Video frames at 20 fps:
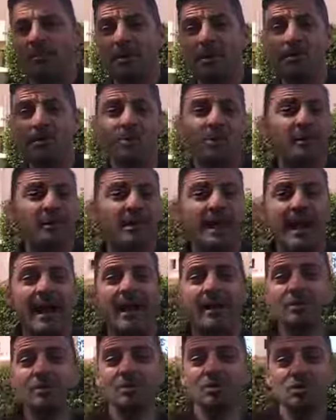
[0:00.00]
people don't care
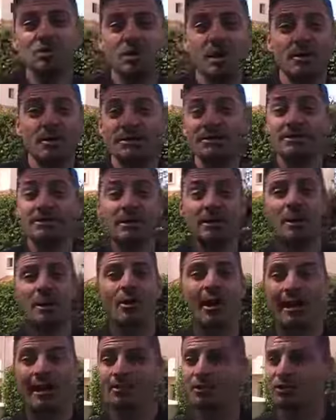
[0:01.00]
how much you know until they
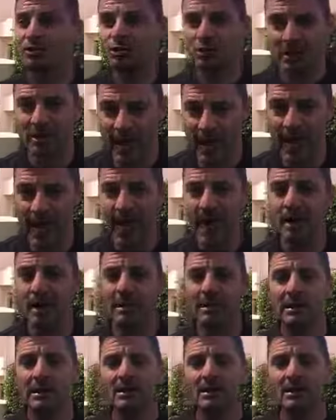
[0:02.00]
know how much you care.